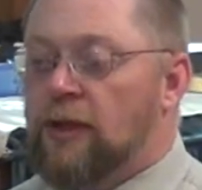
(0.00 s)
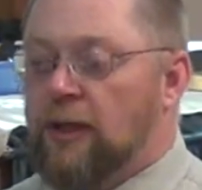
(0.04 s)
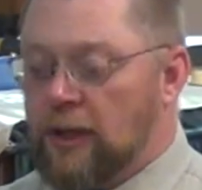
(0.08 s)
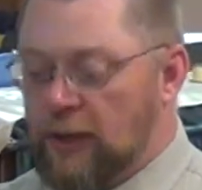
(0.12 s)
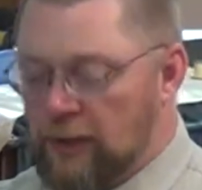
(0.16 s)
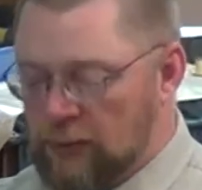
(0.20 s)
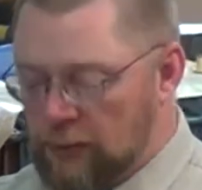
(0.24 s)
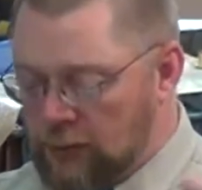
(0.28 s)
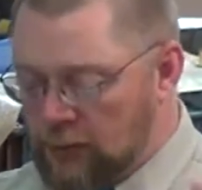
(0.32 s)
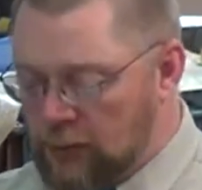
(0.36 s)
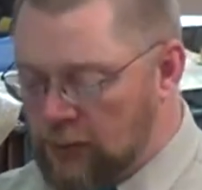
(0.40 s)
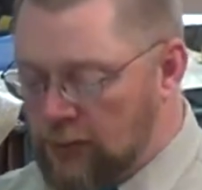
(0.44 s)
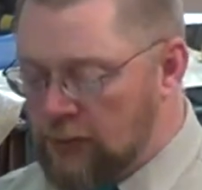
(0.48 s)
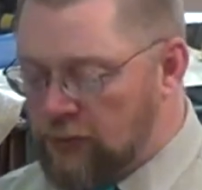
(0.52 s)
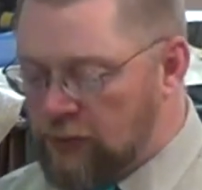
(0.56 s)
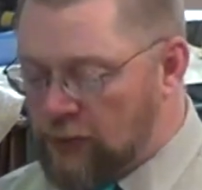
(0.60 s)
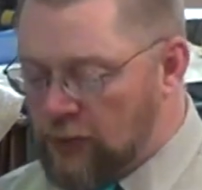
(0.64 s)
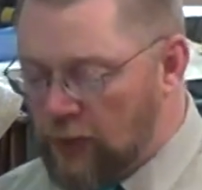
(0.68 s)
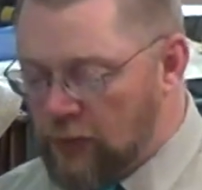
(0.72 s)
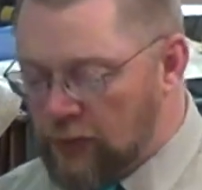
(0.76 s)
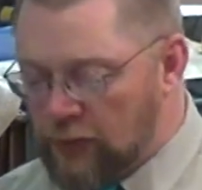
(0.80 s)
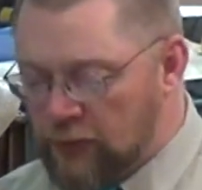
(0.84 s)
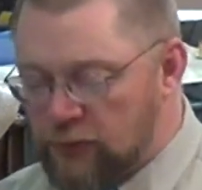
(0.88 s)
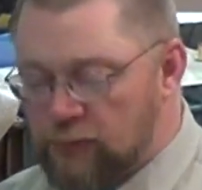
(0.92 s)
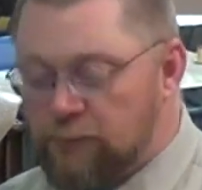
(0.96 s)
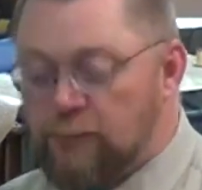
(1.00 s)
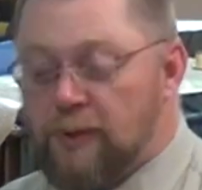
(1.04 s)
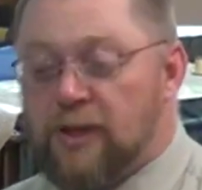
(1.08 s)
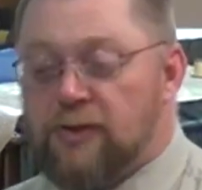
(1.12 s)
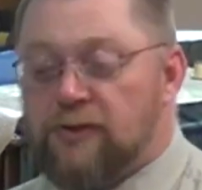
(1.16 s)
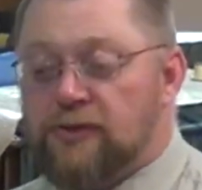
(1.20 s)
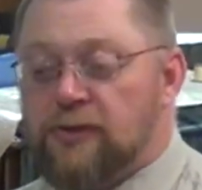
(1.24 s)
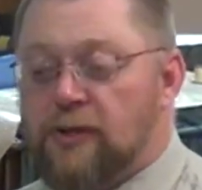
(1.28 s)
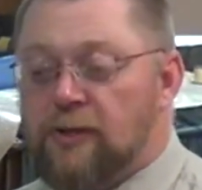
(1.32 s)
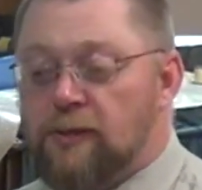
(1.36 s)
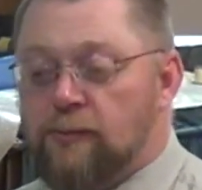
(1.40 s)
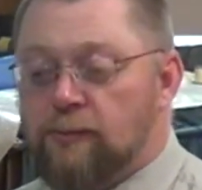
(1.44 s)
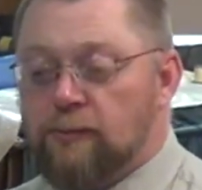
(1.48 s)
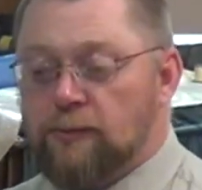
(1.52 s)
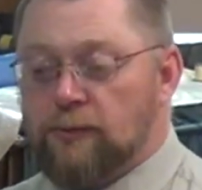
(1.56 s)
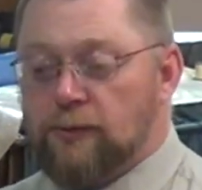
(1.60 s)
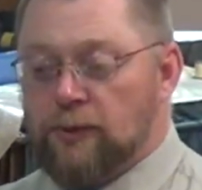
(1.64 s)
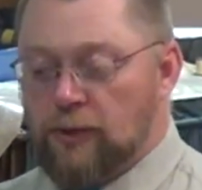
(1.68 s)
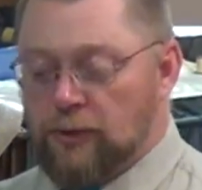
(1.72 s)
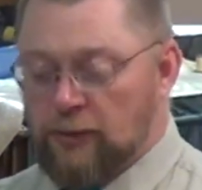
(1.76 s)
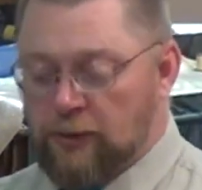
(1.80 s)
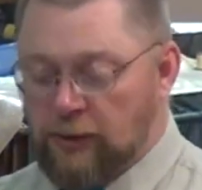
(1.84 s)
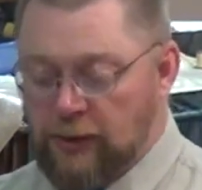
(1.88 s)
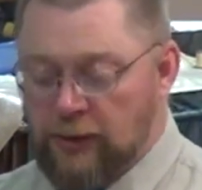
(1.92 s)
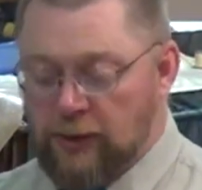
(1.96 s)
and cleanse all this mess up,
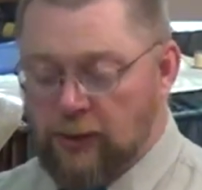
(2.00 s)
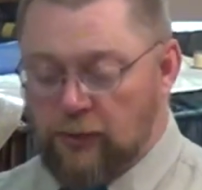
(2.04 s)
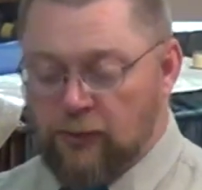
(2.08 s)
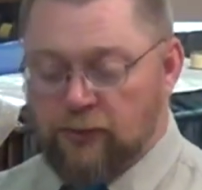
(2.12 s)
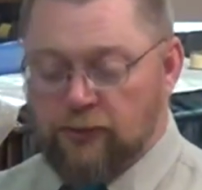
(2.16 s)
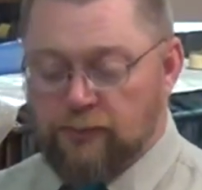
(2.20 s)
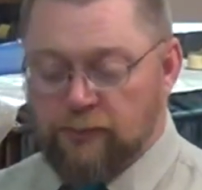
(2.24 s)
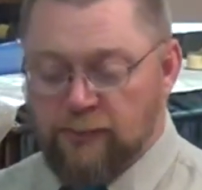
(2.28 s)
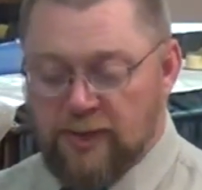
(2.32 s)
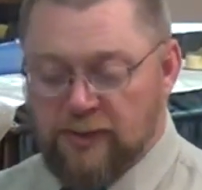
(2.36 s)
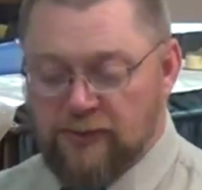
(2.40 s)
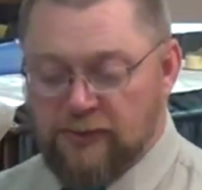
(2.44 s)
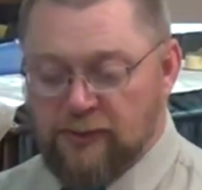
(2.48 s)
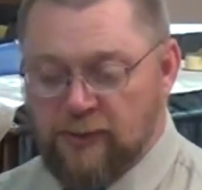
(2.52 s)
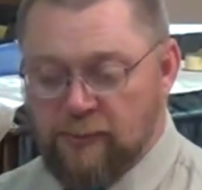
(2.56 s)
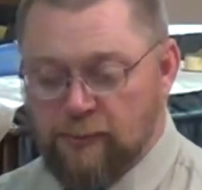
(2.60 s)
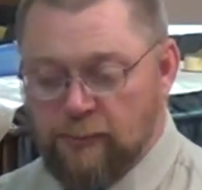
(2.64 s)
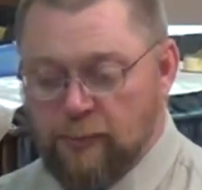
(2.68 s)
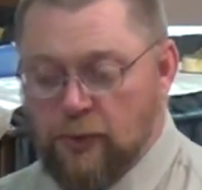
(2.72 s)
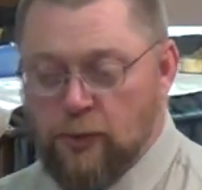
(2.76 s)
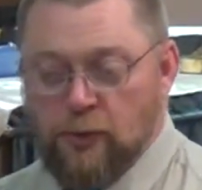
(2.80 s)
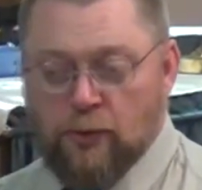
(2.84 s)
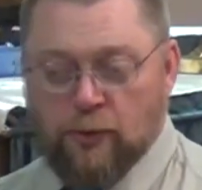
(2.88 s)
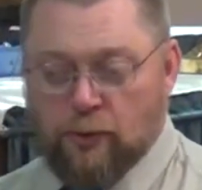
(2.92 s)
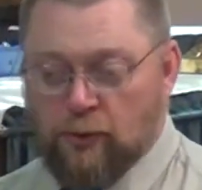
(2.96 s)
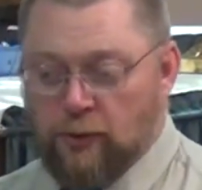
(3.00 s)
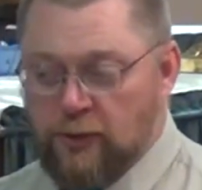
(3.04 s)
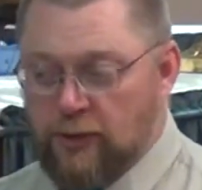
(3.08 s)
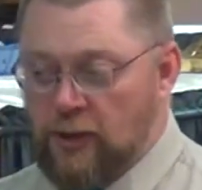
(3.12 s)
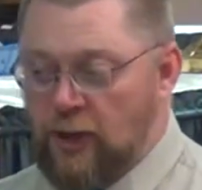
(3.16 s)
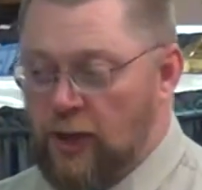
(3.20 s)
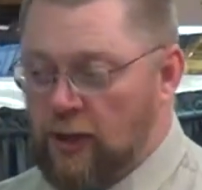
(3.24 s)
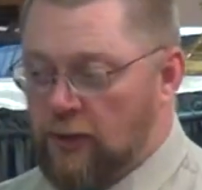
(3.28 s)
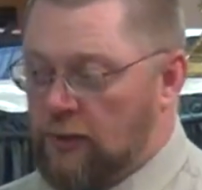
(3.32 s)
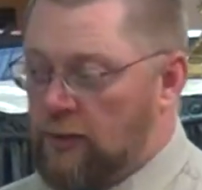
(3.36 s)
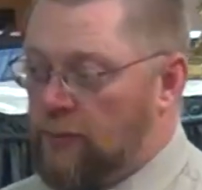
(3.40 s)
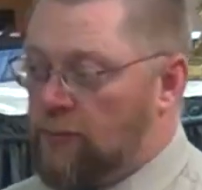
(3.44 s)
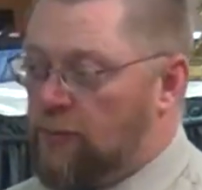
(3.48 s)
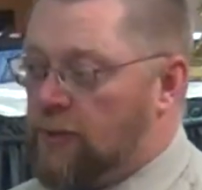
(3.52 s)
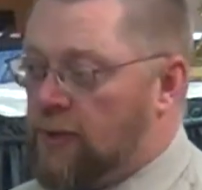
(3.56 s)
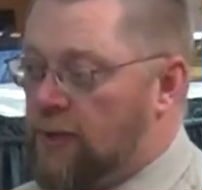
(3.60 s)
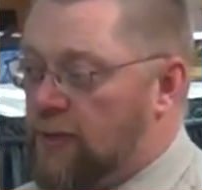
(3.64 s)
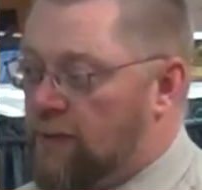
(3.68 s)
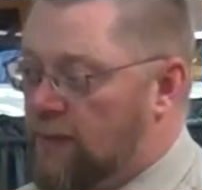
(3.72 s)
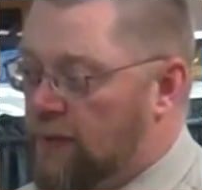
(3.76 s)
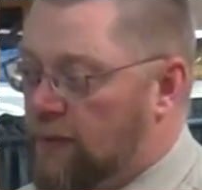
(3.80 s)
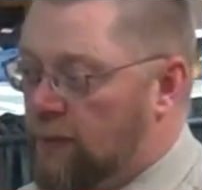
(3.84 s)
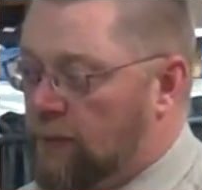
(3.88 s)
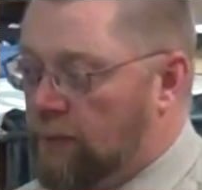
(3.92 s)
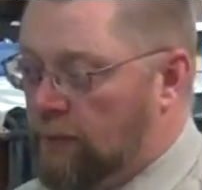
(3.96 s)
or clean all this mess up, or you're not going to
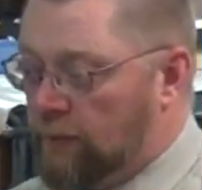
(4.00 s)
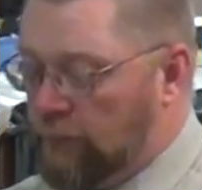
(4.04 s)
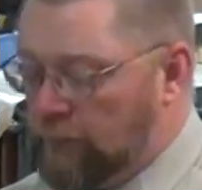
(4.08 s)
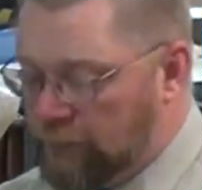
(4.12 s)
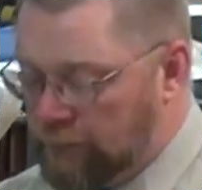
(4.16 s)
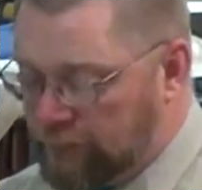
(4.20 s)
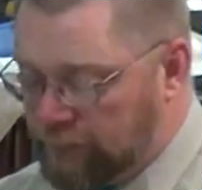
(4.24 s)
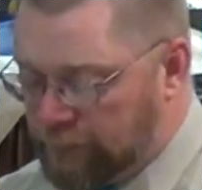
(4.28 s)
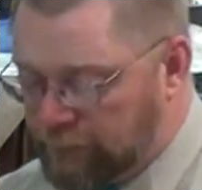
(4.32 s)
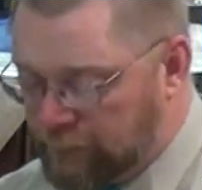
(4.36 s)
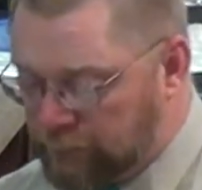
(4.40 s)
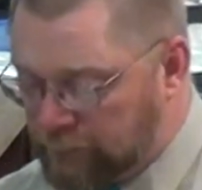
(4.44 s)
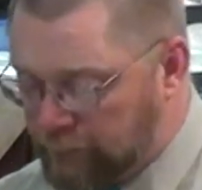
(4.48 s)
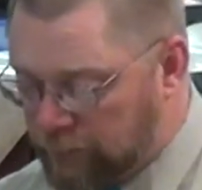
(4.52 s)
believe it.